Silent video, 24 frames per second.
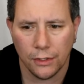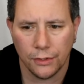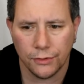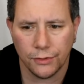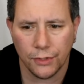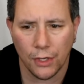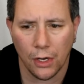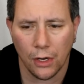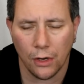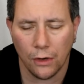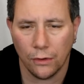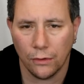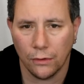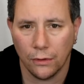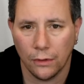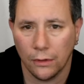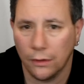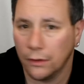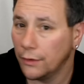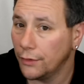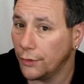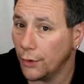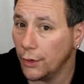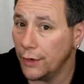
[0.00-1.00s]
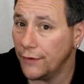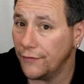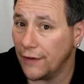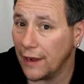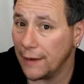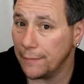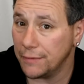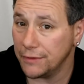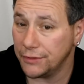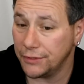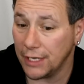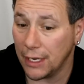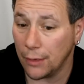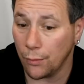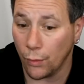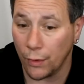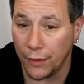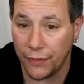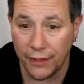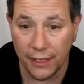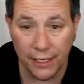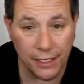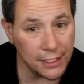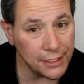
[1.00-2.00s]
So 35%
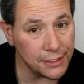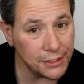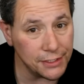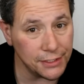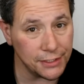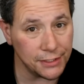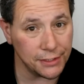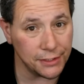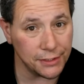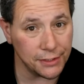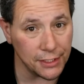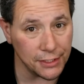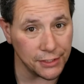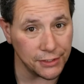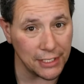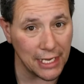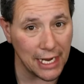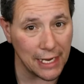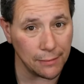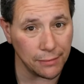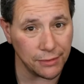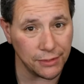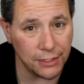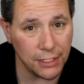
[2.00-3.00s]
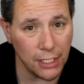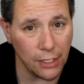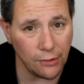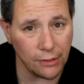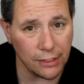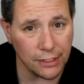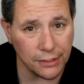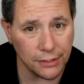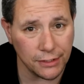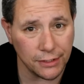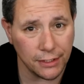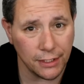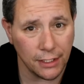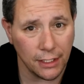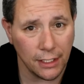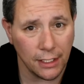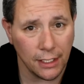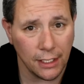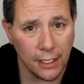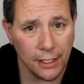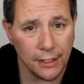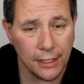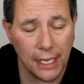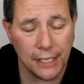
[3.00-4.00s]
within its the same series.
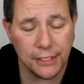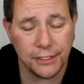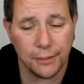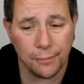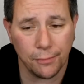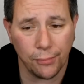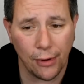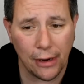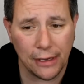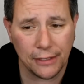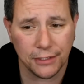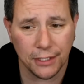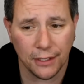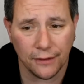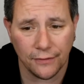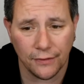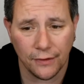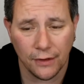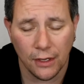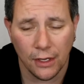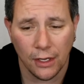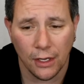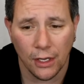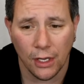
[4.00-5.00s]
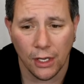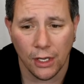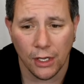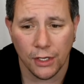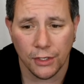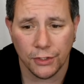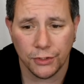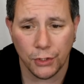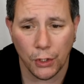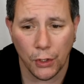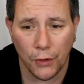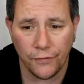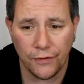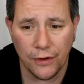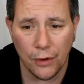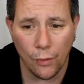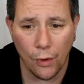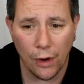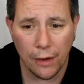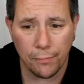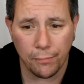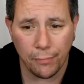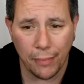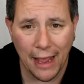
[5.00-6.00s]
That's impressive. So if you
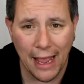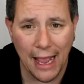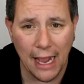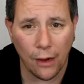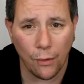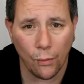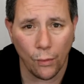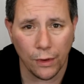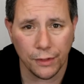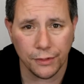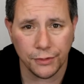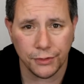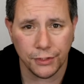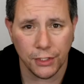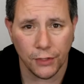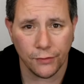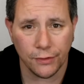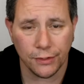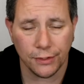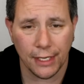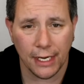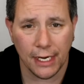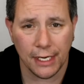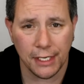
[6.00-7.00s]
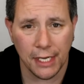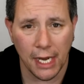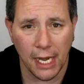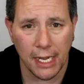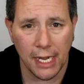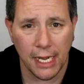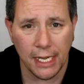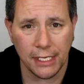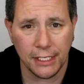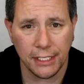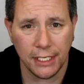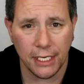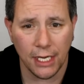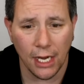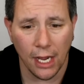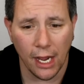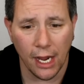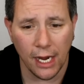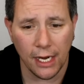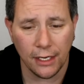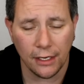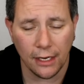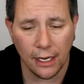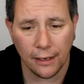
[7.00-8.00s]
went back one series, like a 980
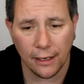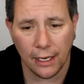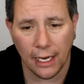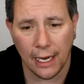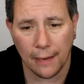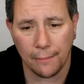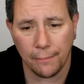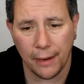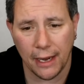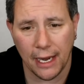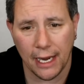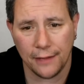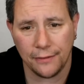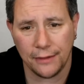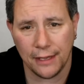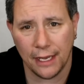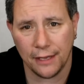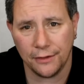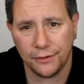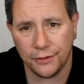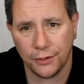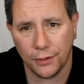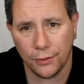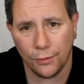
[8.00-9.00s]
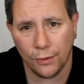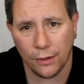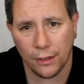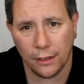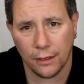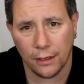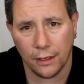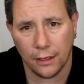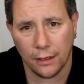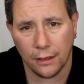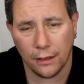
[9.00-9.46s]
Ti, and compared that to a,